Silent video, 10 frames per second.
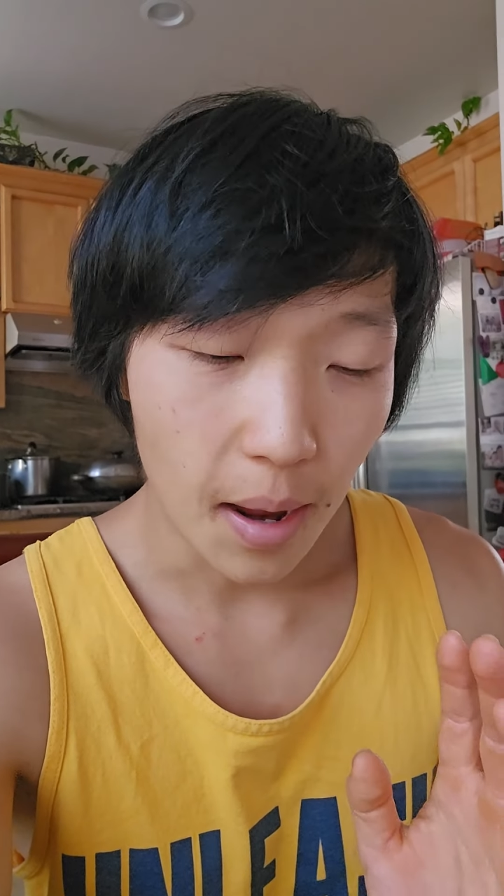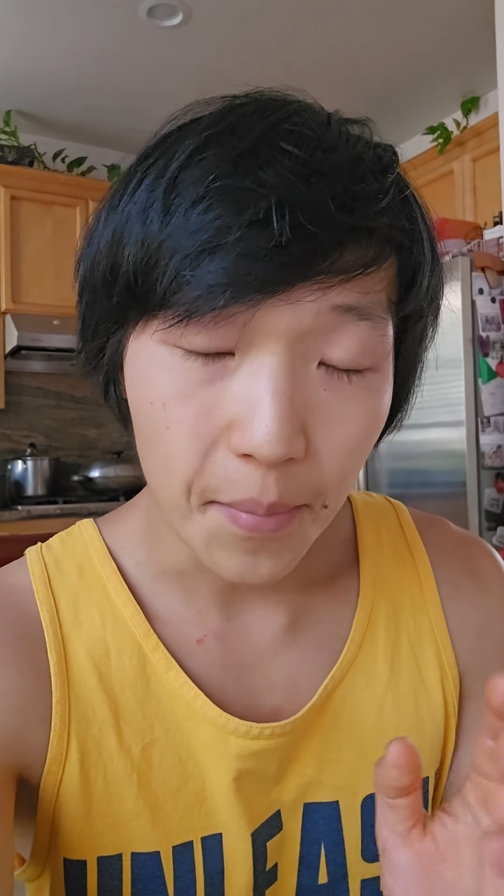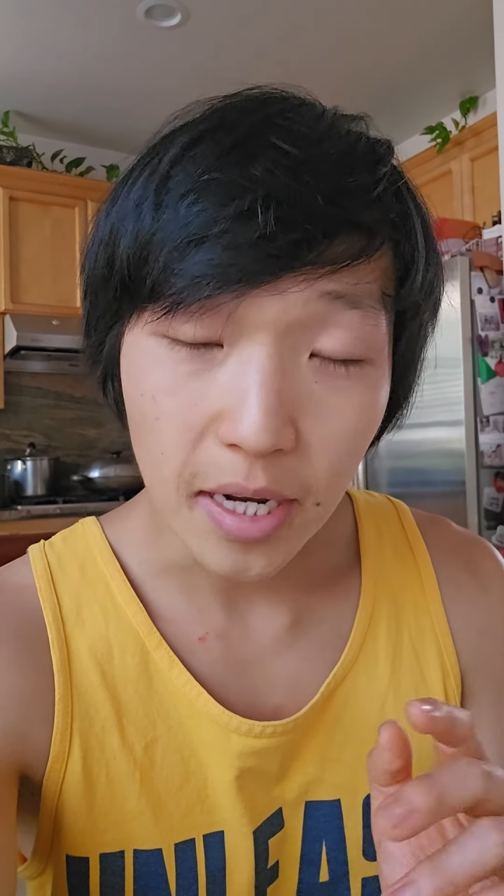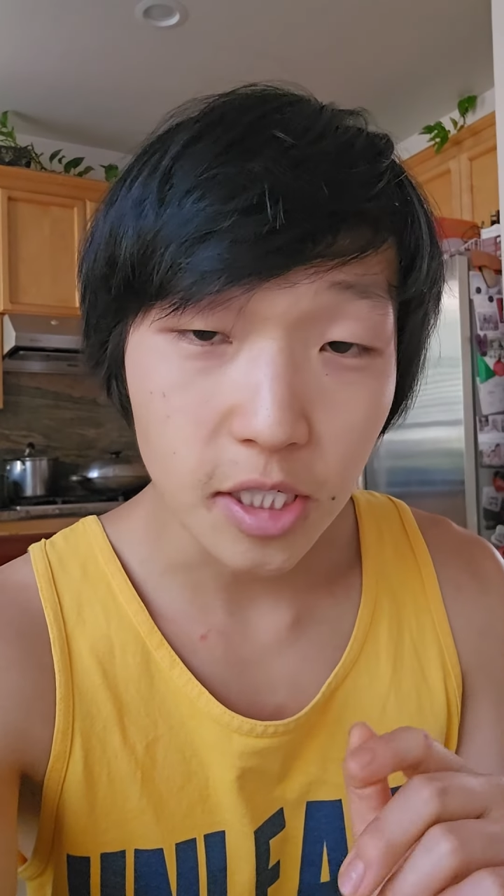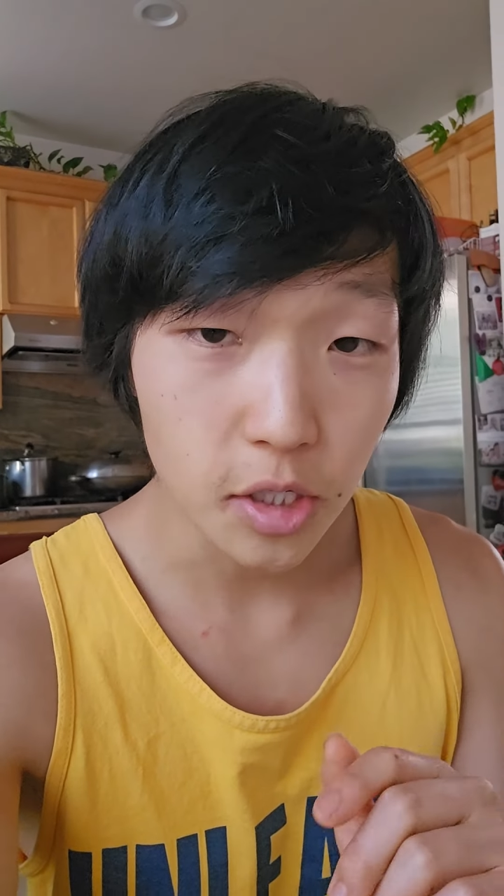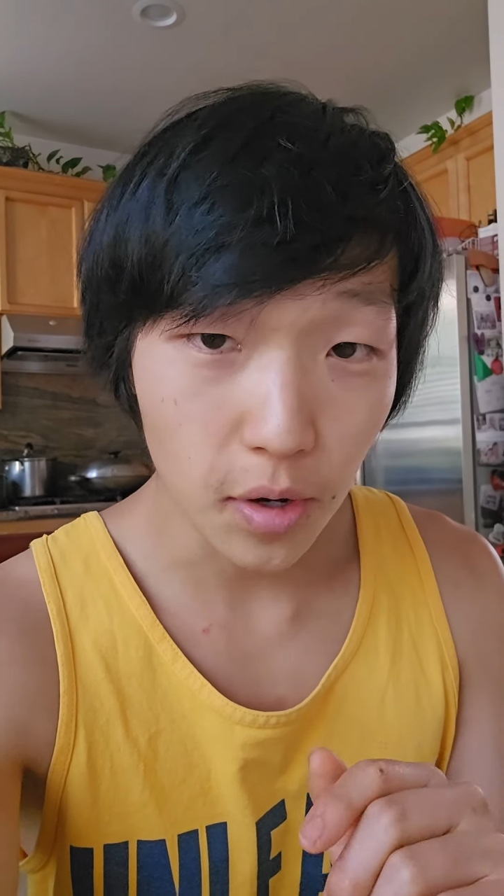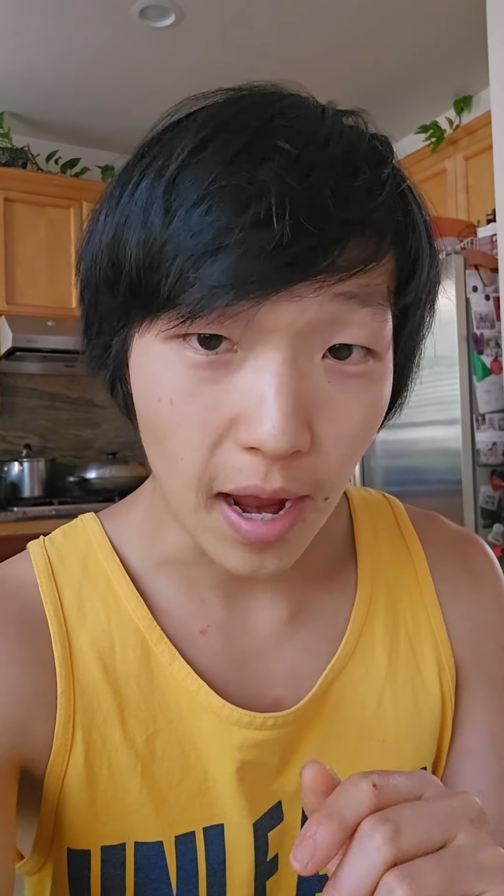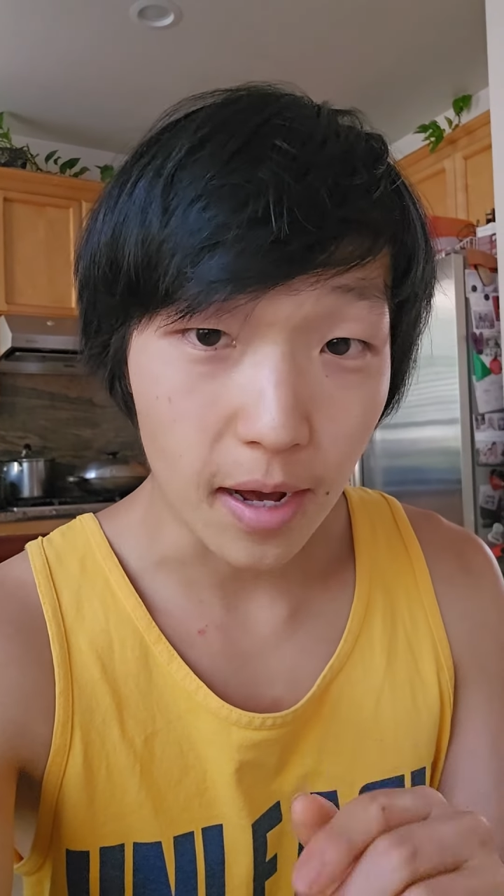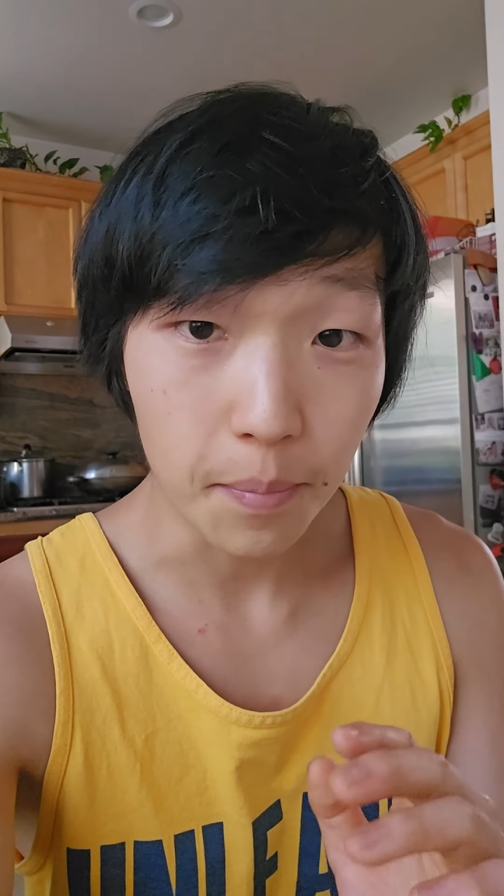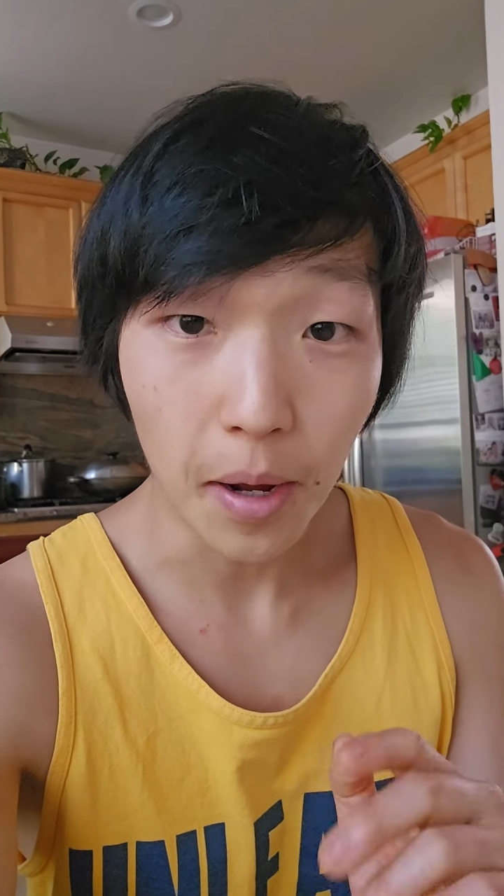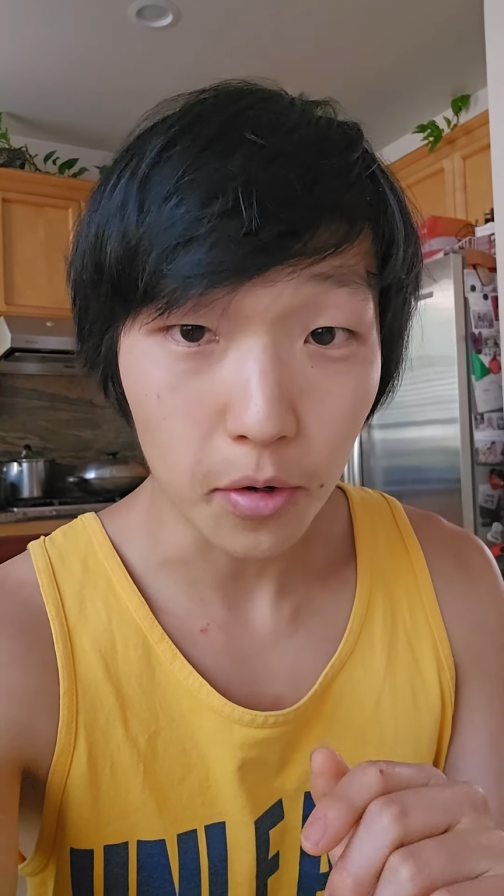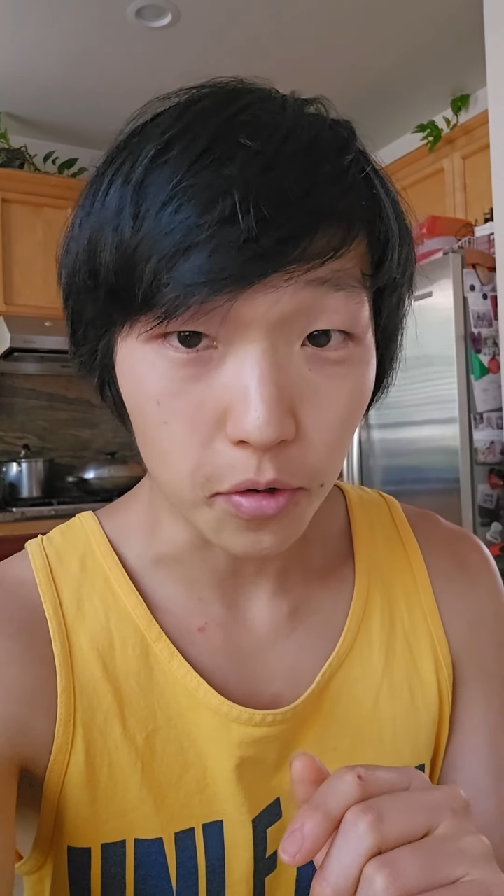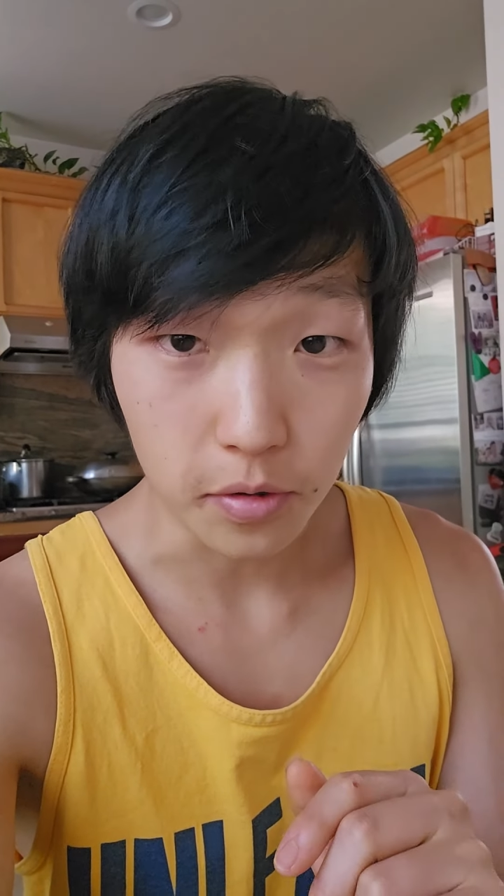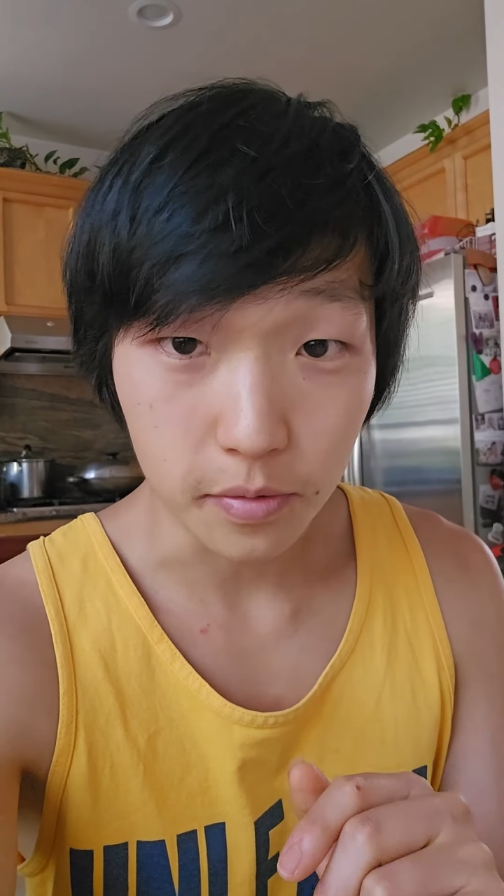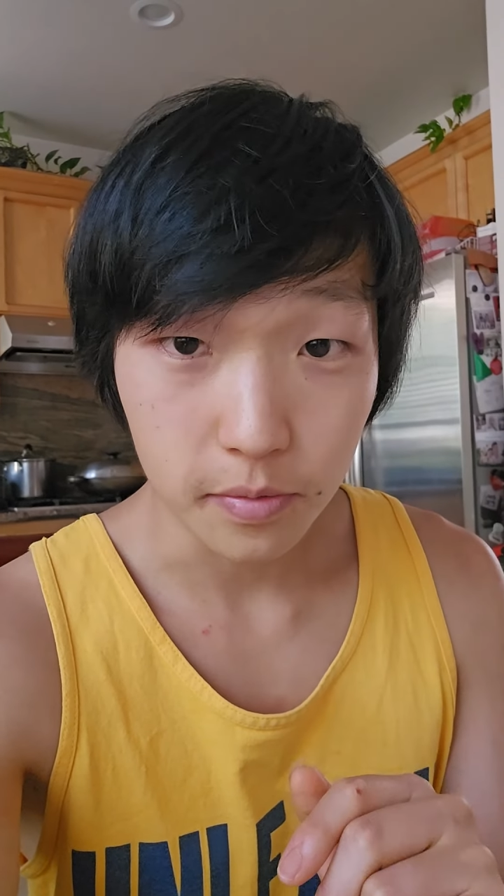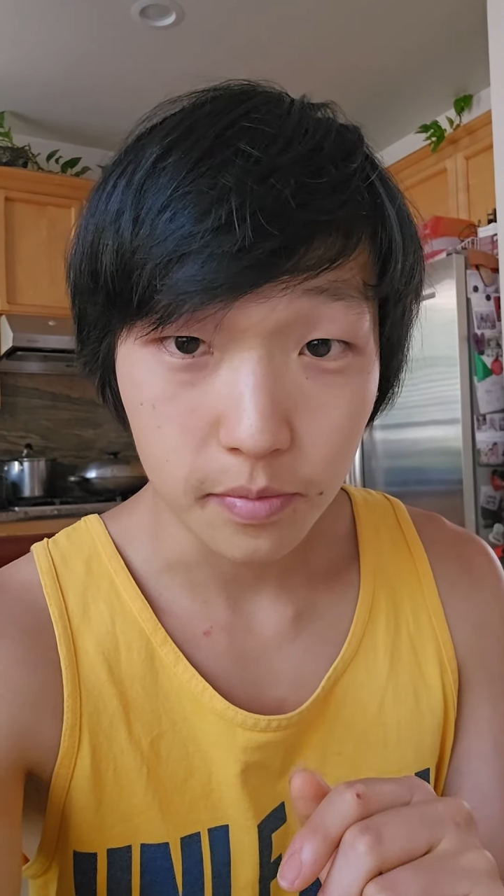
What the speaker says: imagine you had a puddle.